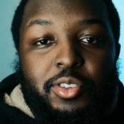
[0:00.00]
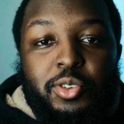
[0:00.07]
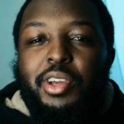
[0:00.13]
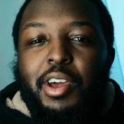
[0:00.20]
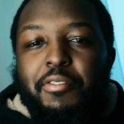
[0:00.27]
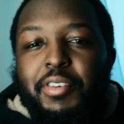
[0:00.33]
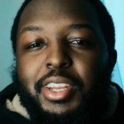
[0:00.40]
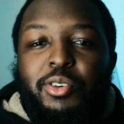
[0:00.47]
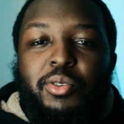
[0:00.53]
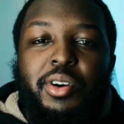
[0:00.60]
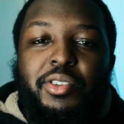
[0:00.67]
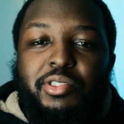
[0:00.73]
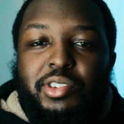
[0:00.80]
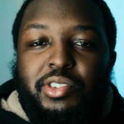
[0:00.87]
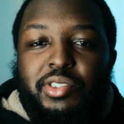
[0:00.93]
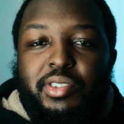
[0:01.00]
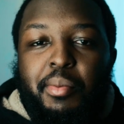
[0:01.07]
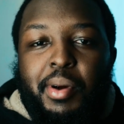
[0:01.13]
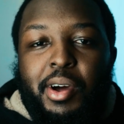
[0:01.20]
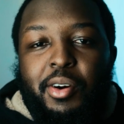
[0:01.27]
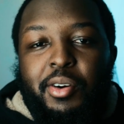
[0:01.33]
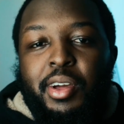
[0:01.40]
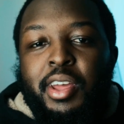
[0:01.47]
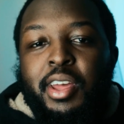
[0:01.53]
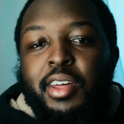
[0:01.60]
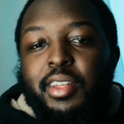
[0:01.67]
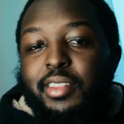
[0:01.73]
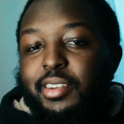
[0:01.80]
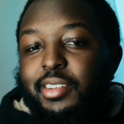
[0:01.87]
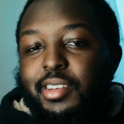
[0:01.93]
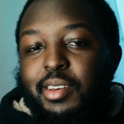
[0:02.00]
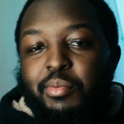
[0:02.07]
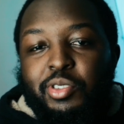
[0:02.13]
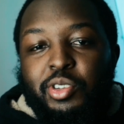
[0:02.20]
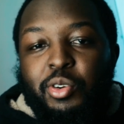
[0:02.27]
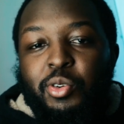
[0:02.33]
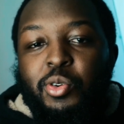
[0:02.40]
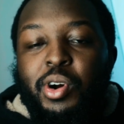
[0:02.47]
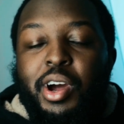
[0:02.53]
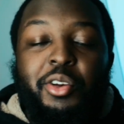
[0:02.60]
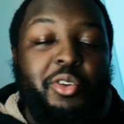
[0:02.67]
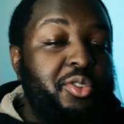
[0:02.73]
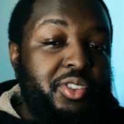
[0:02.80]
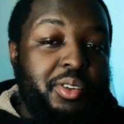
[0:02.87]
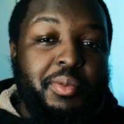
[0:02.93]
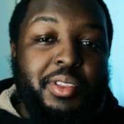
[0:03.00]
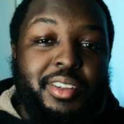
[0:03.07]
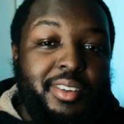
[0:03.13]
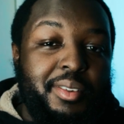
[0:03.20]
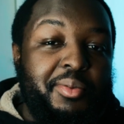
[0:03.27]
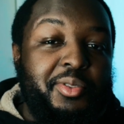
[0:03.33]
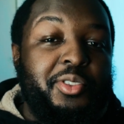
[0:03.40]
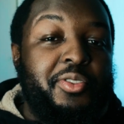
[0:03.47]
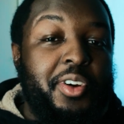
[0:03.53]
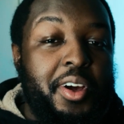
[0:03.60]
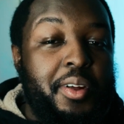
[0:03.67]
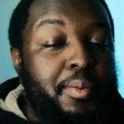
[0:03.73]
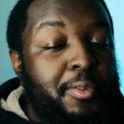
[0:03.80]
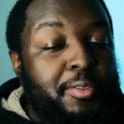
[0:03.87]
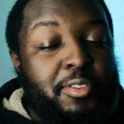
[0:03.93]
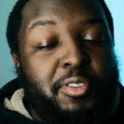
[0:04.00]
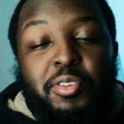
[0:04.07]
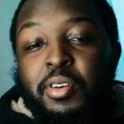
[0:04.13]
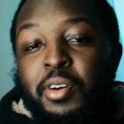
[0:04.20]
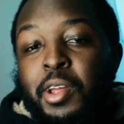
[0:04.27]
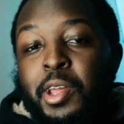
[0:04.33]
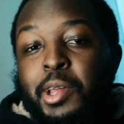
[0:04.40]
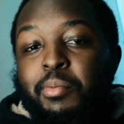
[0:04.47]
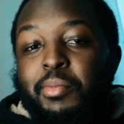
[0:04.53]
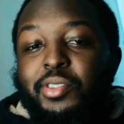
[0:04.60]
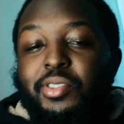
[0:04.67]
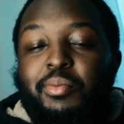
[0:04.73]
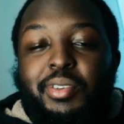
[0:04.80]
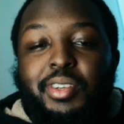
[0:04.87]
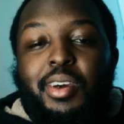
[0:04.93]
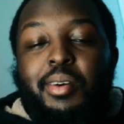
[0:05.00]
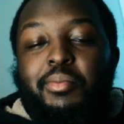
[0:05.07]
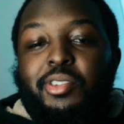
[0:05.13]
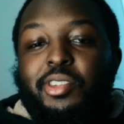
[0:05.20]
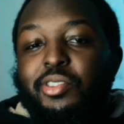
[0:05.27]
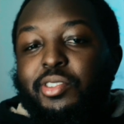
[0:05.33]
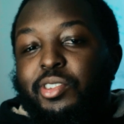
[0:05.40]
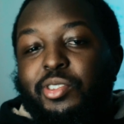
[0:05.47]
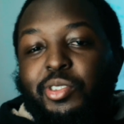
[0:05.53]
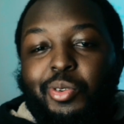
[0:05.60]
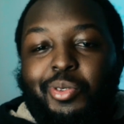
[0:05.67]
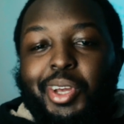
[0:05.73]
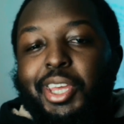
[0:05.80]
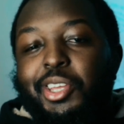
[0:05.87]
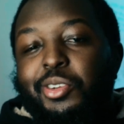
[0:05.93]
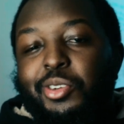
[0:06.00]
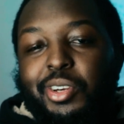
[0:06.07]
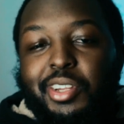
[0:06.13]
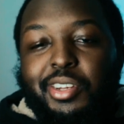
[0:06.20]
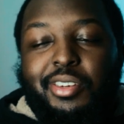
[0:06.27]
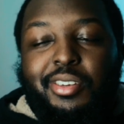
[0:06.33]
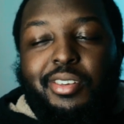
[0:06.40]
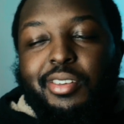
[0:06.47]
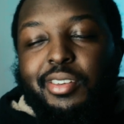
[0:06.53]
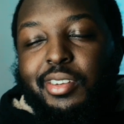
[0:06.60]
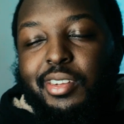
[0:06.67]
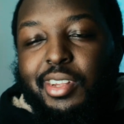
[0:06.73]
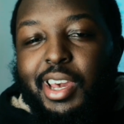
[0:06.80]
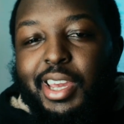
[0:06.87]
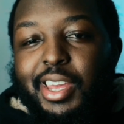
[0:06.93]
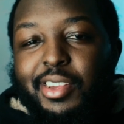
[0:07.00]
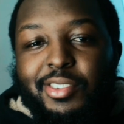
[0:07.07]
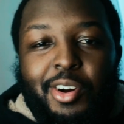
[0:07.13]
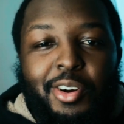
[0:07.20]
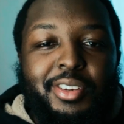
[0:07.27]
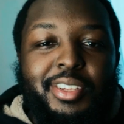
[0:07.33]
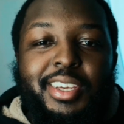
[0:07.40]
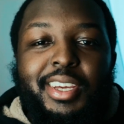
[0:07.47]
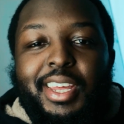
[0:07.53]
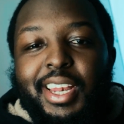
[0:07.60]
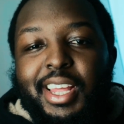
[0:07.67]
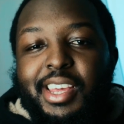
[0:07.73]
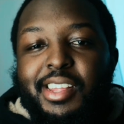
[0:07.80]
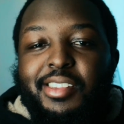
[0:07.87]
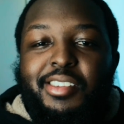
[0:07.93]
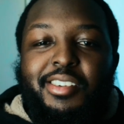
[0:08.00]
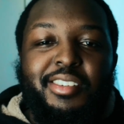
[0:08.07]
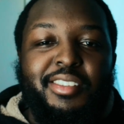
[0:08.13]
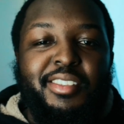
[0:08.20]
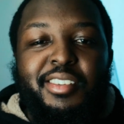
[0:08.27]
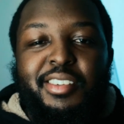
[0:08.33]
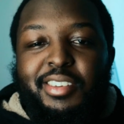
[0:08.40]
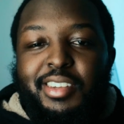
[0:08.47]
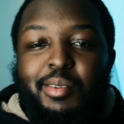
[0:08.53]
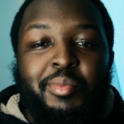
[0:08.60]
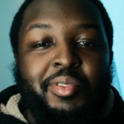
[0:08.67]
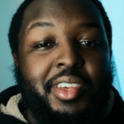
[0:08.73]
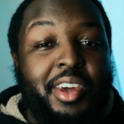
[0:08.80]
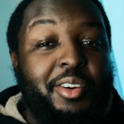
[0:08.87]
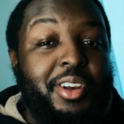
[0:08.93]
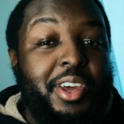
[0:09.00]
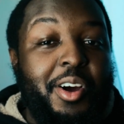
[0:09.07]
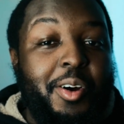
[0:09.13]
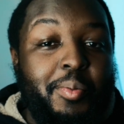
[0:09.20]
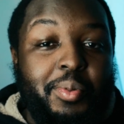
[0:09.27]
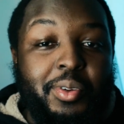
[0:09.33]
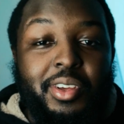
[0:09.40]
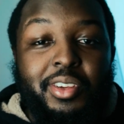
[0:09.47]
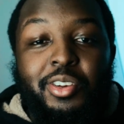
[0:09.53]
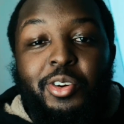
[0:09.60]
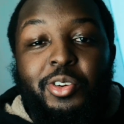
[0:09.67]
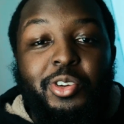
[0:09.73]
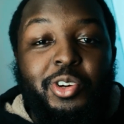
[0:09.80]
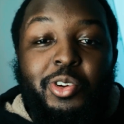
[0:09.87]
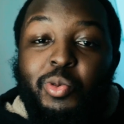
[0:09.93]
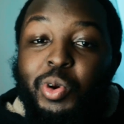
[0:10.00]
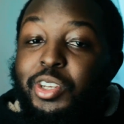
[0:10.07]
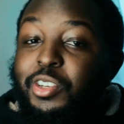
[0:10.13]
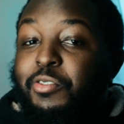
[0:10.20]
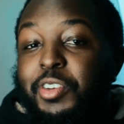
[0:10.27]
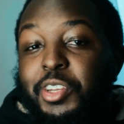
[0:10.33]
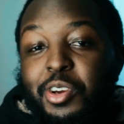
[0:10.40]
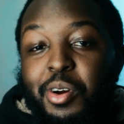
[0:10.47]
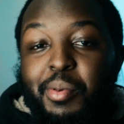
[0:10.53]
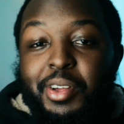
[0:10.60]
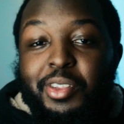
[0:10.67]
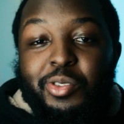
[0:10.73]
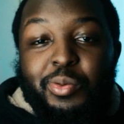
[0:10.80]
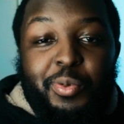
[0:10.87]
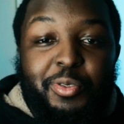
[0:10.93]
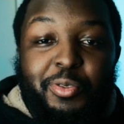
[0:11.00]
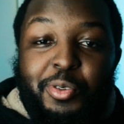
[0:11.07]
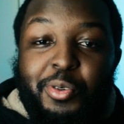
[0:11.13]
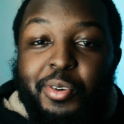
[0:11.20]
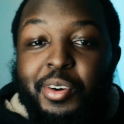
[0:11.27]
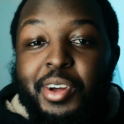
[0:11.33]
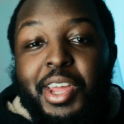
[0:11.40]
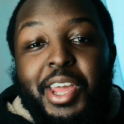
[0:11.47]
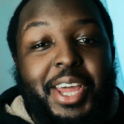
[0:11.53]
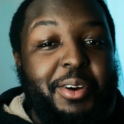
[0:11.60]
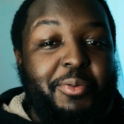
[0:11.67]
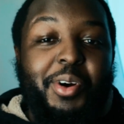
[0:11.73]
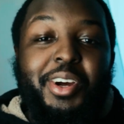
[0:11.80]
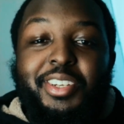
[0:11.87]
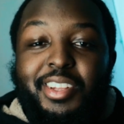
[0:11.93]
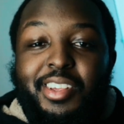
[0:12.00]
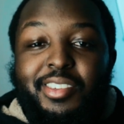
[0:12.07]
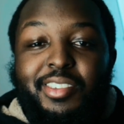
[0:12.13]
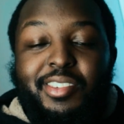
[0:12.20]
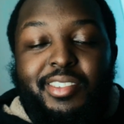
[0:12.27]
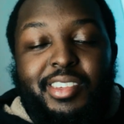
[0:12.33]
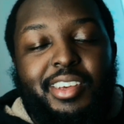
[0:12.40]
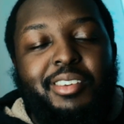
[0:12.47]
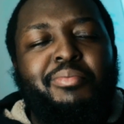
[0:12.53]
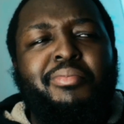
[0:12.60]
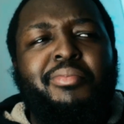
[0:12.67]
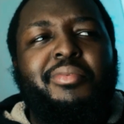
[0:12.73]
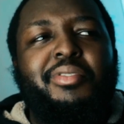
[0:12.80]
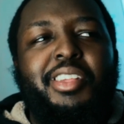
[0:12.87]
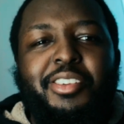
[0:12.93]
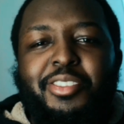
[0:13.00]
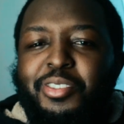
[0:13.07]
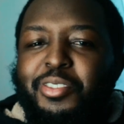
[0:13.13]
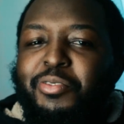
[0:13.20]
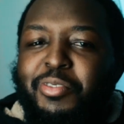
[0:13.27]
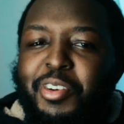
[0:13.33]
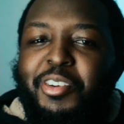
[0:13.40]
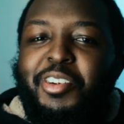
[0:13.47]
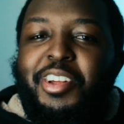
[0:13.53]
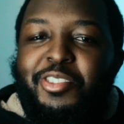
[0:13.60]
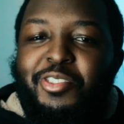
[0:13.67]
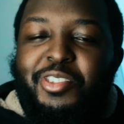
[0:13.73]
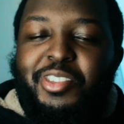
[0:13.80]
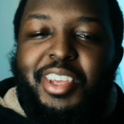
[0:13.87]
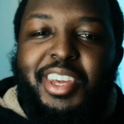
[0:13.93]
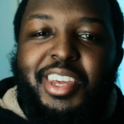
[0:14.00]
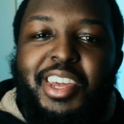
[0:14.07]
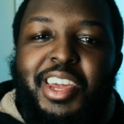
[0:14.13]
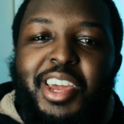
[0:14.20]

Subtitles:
you have any questions about the tips at all. I know some of the tips you've heard before, but sometimes it's just the way you can, I guess, articulate the tips that could help. You know, you could watch a video about this before and watch this and say, that's very interesting.